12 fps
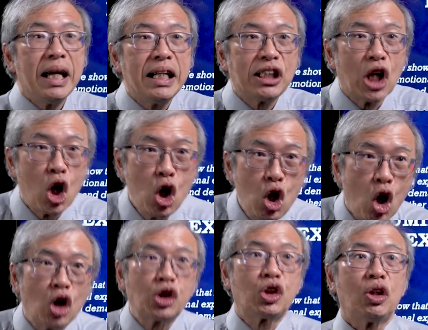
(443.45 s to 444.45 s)
It is a
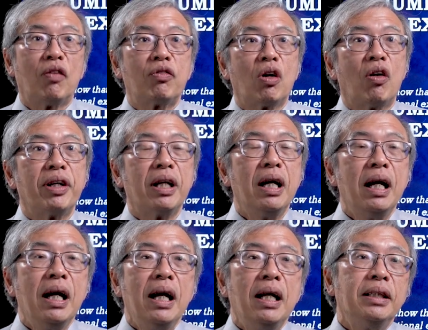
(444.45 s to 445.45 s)
loss of glory.
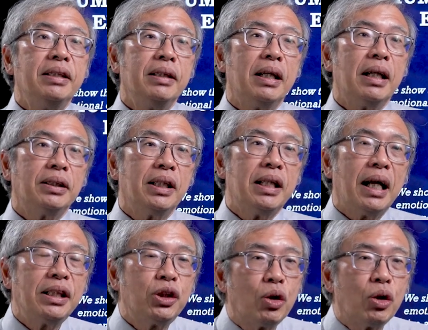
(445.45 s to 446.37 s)
It's a nice